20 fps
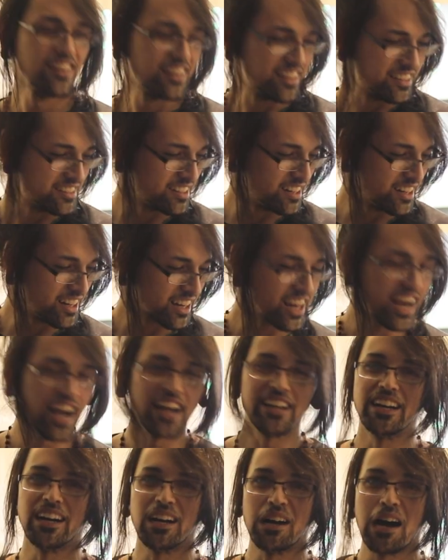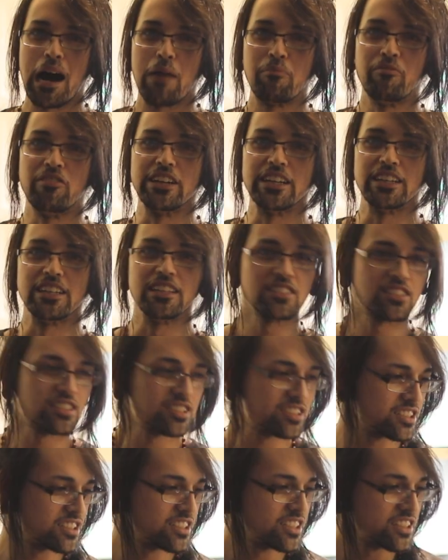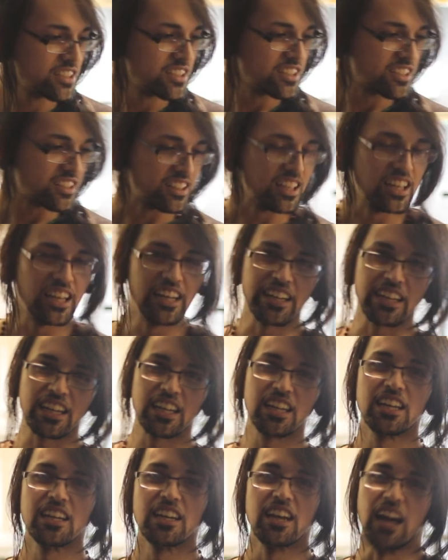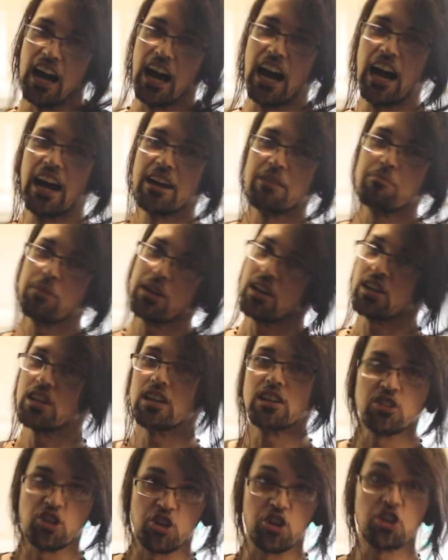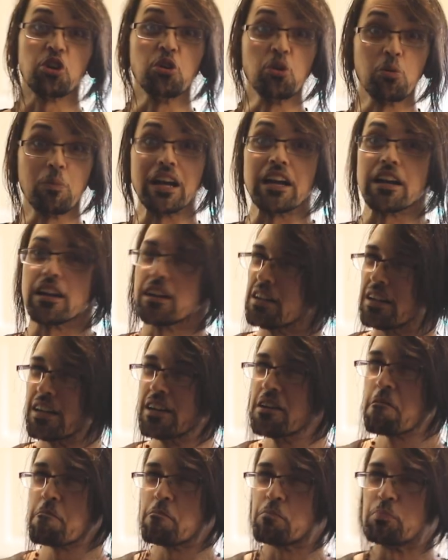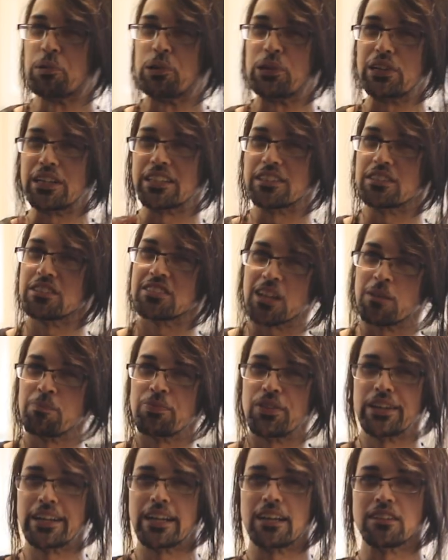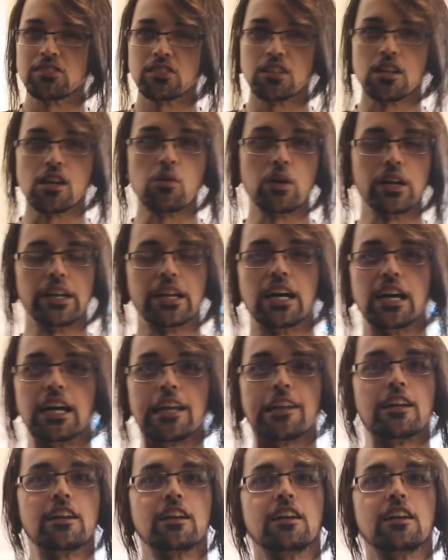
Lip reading: and then a kind of obvious, like I'm human, but there's something else going on.